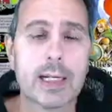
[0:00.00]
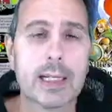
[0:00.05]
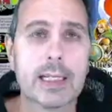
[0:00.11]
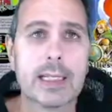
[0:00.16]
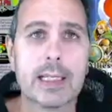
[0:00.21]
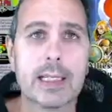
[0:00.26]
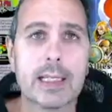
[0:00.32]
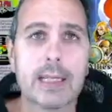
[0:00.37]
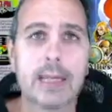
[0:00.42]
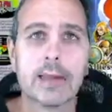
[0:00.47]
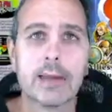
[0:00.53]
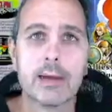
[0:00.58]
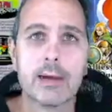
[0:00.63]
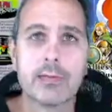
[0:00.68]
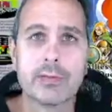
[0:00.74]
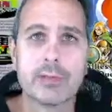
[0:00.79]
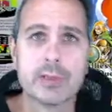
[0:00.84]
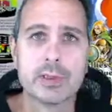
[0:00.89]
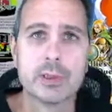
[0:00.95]
to get
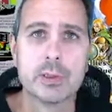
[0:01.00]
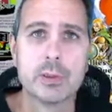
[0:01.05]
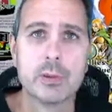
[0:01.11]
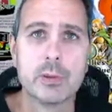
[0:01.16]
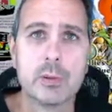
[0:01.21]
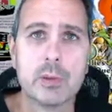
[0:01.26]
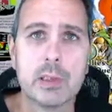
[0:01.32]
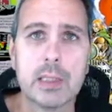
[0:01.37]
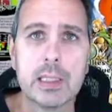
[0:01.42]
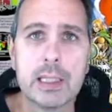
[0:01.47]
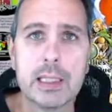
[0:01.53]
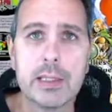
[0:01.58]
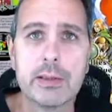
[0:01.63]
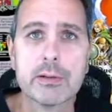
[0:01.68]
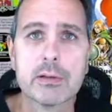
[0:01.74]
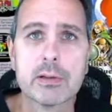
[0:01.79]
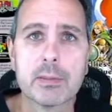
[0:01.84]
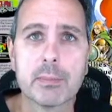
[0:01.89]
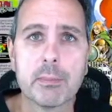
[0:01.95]
enough to
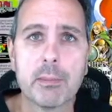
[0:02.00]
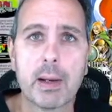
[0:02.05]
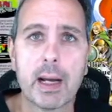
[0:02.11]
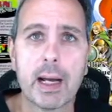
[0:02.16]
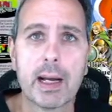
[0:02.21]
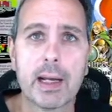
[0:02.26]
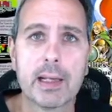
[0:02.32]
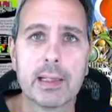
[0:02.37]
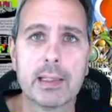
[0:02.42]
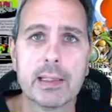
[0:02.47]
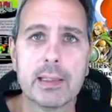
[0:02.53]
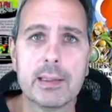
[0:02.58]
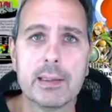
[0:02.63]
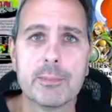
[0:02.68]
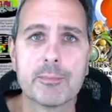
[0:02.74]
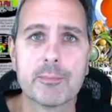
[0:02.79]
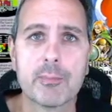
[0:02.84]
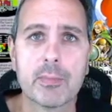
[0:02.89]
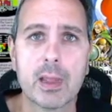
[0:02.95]
either buy
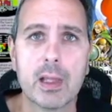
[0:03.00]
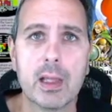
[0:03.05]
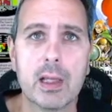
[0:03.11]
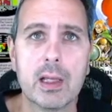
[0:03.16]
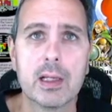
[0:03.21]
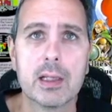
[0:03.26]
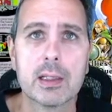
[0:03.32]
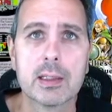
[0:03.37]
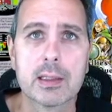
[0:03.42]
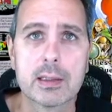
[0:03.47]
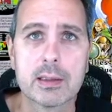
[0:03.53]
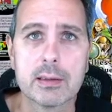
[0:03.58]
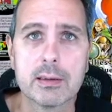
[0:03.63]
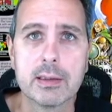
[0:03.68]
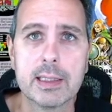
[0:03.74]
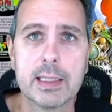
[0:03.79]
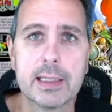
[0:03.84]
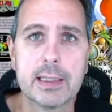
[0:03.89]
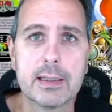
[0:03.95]

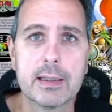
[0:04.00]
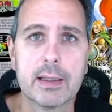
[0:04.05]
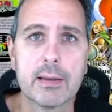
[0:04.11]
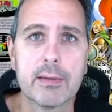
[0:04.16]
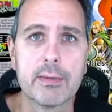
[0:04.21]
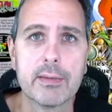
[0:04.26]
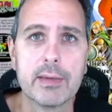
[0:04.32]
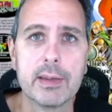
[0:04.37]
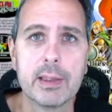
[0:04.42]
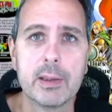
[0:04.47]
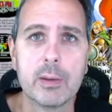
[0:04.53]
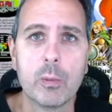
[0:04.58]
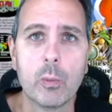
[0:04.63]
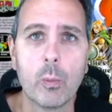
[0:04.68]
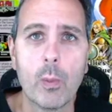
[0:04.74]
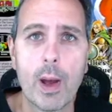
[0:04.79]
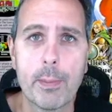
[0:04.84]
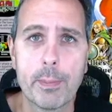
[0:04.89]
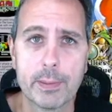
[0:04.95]
Glenn the
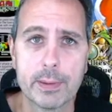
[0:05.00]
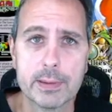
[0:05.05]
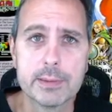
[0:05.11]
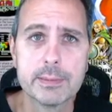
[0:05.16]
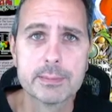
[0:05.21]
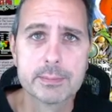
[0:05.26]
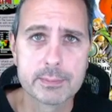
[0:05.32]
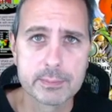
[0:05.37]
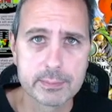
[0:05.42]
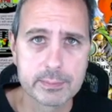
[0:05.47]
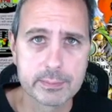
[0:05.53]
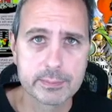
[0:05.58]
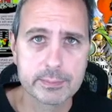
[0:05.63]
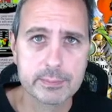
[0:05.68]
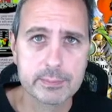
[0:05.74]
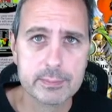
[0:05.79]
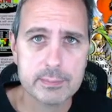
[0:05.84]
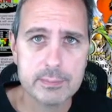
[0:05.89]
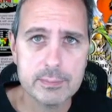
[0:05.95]
weapon,
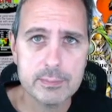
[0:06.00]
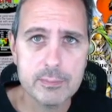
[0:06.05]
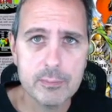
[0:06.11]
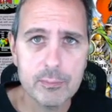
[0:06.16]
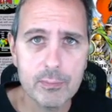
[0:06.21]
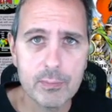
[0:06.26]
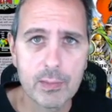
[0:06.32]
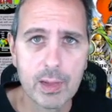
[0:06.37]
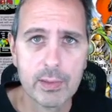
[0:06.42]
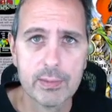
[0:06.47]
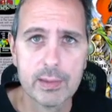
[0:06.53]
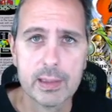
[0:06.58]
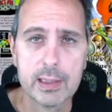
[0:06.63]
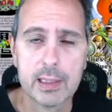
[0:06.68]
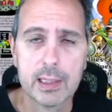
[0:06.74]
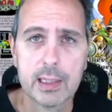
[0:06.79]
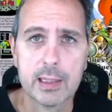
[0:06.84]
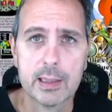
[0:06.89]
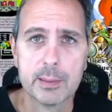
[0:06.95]

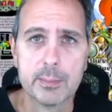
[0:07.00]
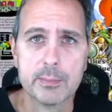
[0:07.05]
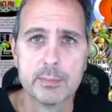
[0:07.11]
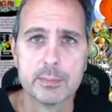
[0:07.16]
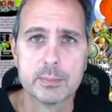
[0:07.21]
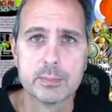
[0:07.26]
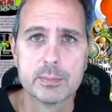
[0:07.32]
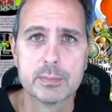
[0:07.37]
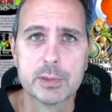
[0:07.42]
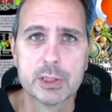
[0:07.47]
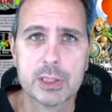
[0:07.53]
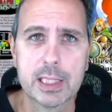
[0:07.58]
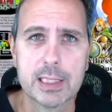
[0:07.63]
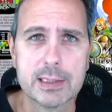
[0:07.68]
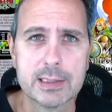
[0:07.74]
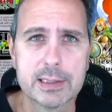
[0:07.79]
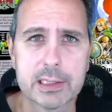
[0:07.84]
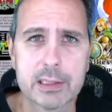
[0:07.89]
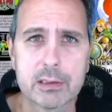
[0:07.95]
the
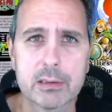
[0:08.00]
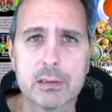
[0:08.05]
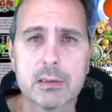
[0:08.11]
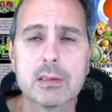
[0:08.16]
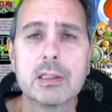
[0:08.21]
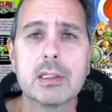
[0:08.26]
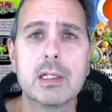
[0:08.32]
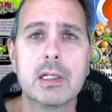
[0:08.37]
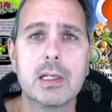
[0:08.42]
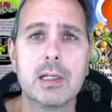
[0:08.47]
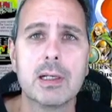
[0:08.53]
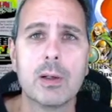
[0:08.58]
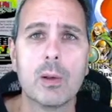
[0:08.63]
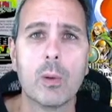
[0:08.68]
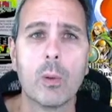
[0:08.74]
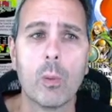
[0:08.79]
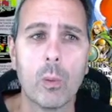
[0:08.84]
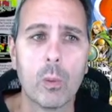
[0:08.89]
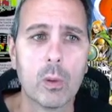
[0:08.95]
chain sickle,
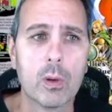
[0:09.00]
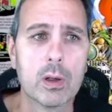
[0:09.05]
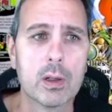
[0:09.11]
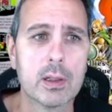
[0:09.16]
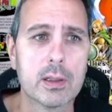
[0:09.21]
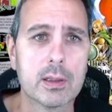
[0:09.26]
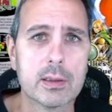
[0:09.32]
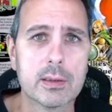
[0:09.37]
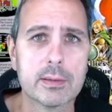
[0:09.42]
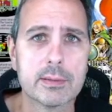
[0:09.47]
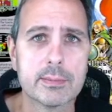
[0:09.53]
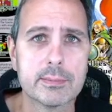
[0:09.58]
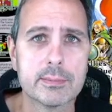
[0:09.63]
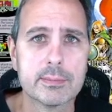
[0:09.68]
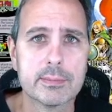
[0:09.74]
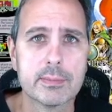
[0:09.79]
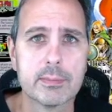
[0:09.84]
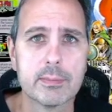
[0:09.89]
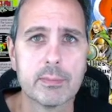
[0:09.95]
or
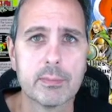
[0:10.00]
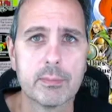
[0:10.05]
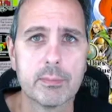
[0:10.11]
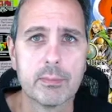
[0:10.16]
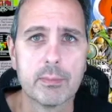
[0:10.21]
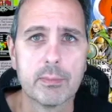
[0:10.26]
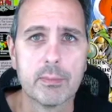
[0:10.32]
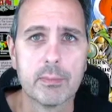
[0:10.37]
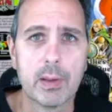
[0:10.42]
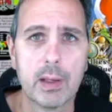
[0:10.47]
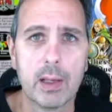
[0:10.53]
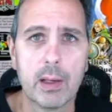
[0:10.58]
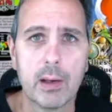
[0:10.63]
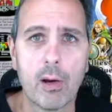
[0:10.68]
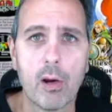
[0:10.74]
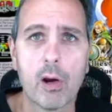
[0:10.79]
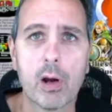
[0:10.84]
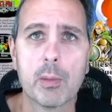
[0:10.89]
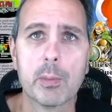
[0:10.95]

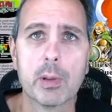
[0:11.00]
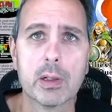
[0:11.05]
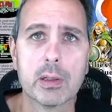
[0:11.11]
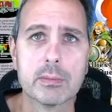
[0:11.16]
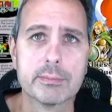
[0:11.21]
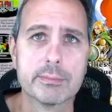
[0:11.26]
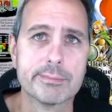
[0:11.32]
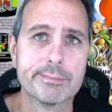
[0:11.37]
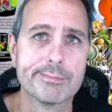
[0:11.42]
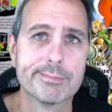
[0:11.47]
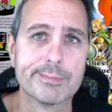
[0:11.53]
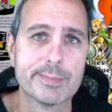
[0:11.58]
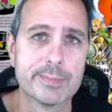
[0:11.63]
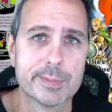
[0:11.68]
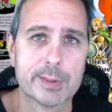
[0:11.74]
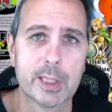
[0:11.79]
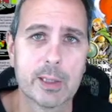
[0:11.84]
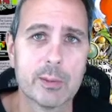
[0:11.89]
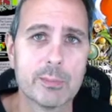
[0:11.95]
armor.
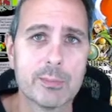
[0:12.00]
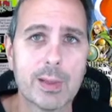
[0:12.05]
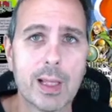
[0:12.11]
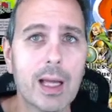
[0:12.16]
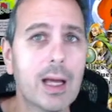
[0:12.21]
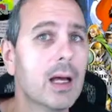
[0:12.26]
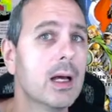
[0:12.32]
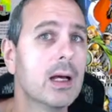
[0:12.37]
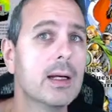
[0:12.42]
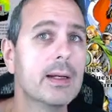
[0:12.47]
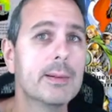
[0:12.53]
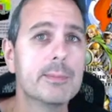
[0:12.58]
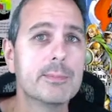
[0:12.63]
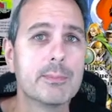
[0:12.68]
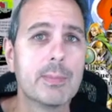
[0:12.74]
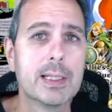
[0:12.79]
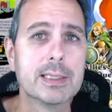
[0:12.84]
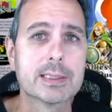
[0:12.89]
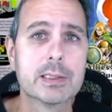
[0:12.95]
So
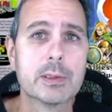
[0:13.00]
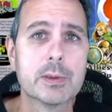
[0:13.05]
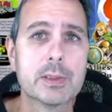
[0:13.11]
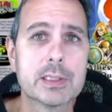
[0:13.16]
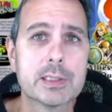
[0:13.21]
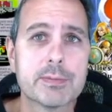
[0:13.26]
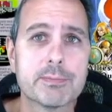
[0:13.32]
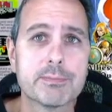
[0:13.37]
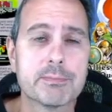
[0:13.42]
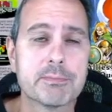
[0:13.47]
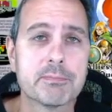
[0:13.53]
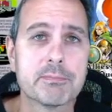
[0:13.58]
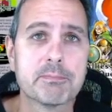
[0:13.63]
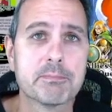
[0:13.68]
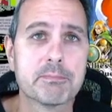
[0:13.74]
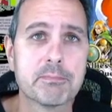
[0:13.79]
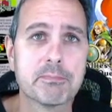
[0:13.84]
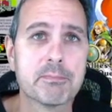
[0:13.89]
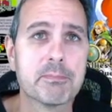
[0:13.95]
basically, we're just
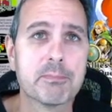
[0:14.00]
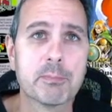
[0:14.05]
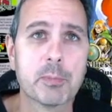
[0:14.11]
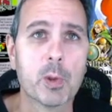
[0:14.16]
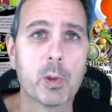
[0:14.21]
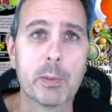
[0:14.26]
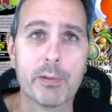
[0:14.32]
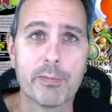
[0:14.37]
going to be